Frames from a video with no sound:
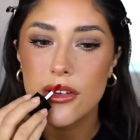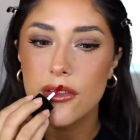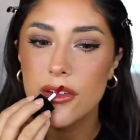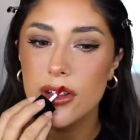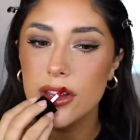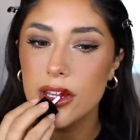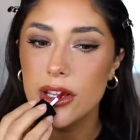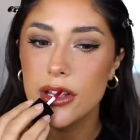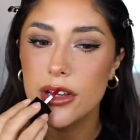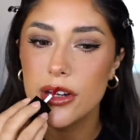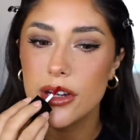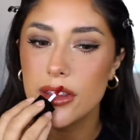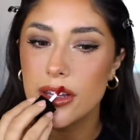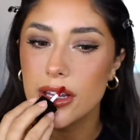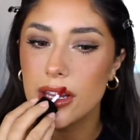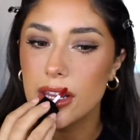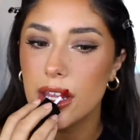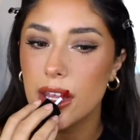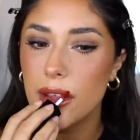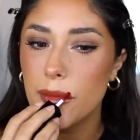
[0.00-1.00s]
really good on
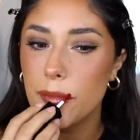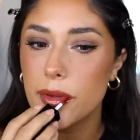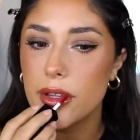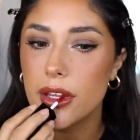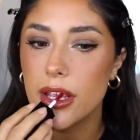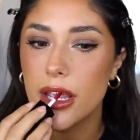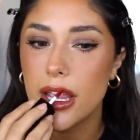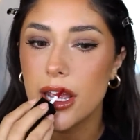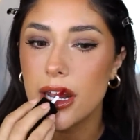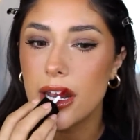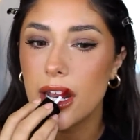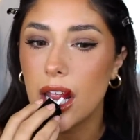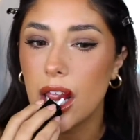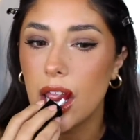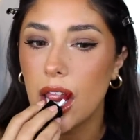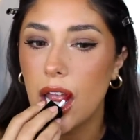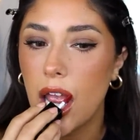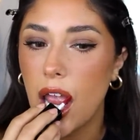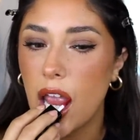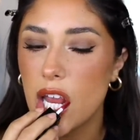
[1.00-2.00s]
the lips and it
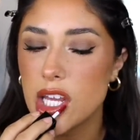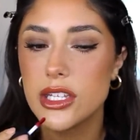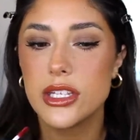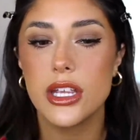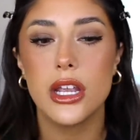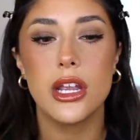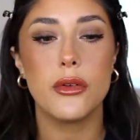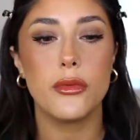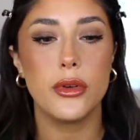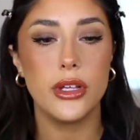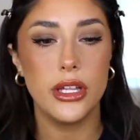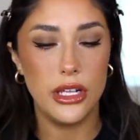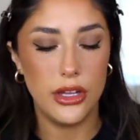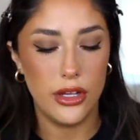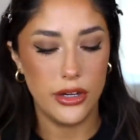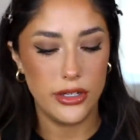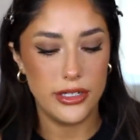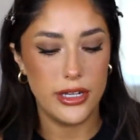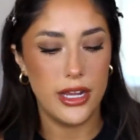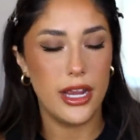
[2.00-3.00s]
lasts a really
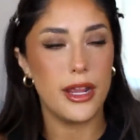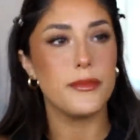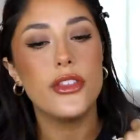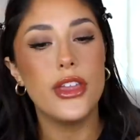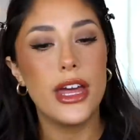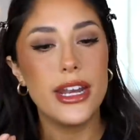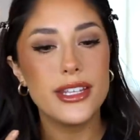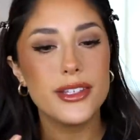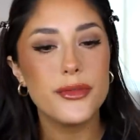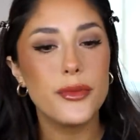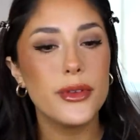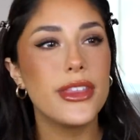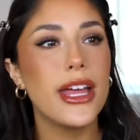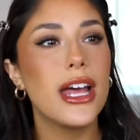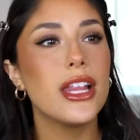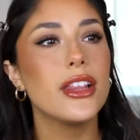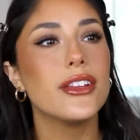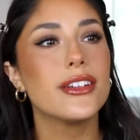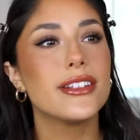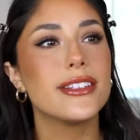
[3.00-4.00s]
long time. That is what
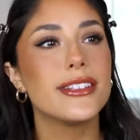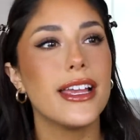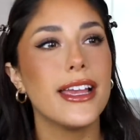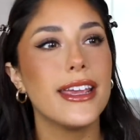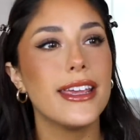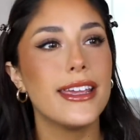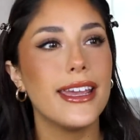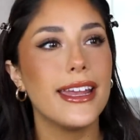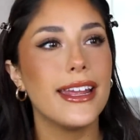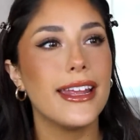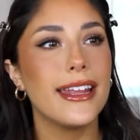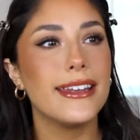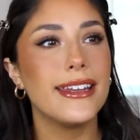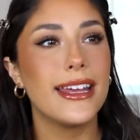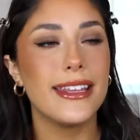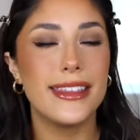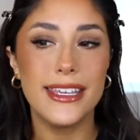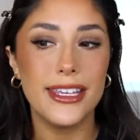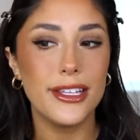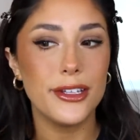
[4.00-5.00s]
that looks like and
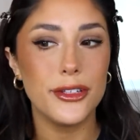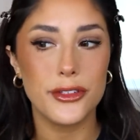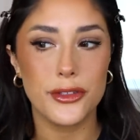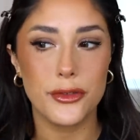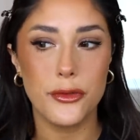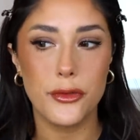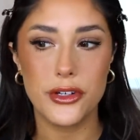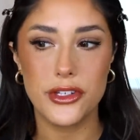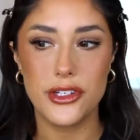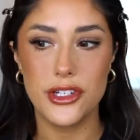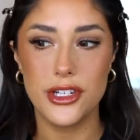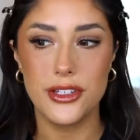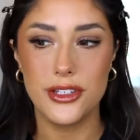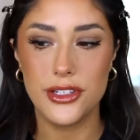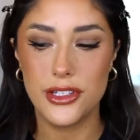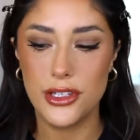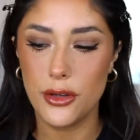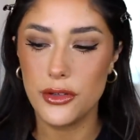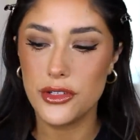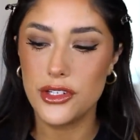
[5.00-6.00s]
I think it looks gorgeous.
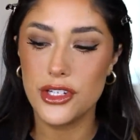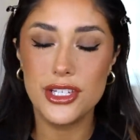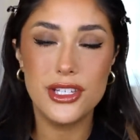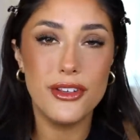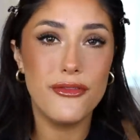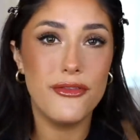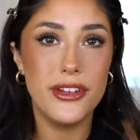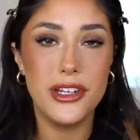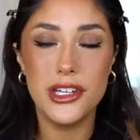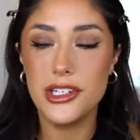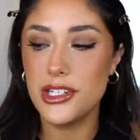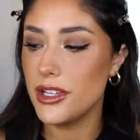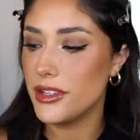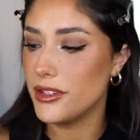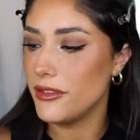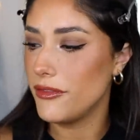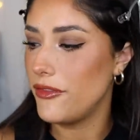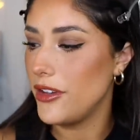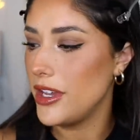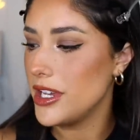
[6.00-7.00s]
So just to finish out
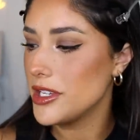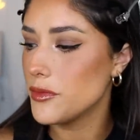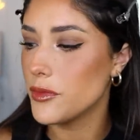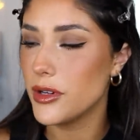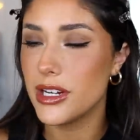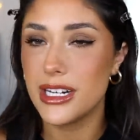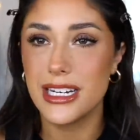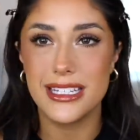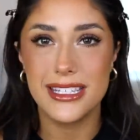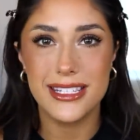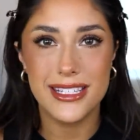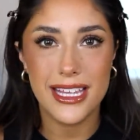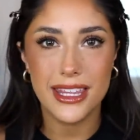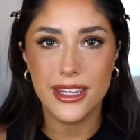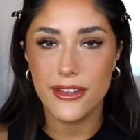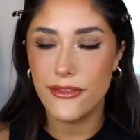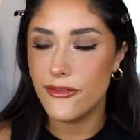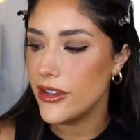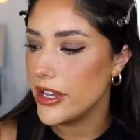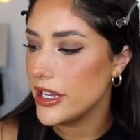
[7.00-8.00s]
the face, we're going to set
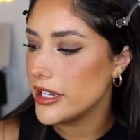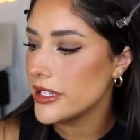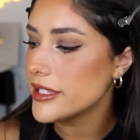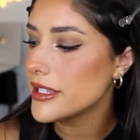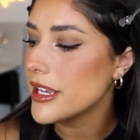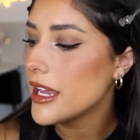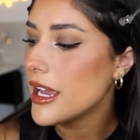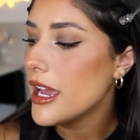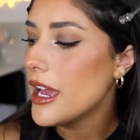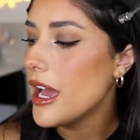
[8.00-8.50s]
the face.